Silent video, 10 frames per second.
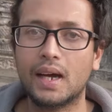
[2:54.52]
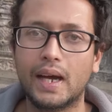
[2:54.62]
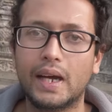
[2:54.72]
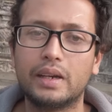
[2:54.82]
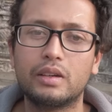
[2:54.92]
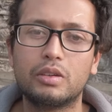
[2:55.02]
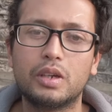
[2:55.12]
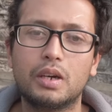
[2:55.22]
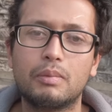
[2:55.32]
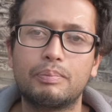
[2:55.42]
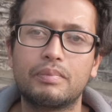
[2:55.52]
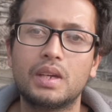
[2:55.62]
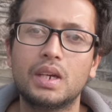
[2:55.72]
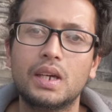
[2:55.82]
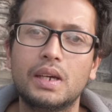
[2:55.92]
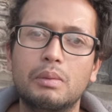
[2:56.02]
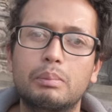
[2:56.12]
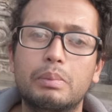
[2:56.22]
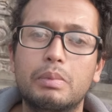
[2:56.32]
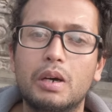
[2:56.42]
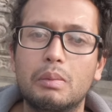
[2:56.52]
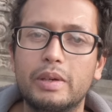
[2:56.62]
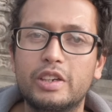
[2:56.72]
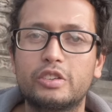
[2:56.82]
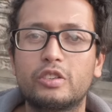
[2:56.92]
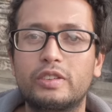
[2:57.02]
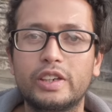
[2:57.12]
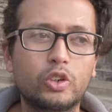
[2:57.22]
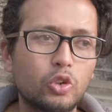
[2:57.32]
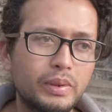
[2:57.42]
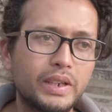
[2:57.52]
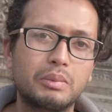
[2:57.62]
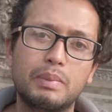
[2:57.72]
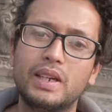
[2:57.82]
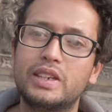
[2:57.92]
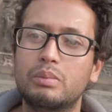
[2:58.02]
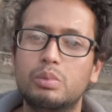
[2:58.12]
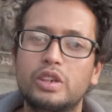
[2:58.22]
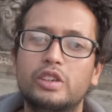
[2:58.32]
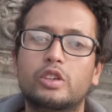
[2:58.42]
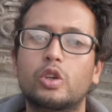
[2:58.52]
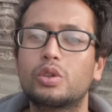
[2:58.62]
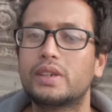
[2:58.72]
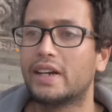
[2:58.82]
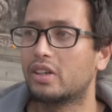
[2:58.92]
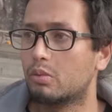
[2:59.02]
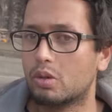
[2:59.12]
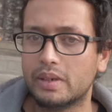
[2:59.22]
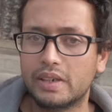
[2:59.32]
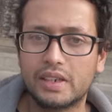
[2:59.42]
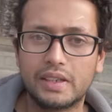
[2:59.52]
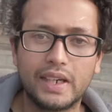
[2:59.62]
And um, uh, because of the COVID, the main temple is closed at the moment.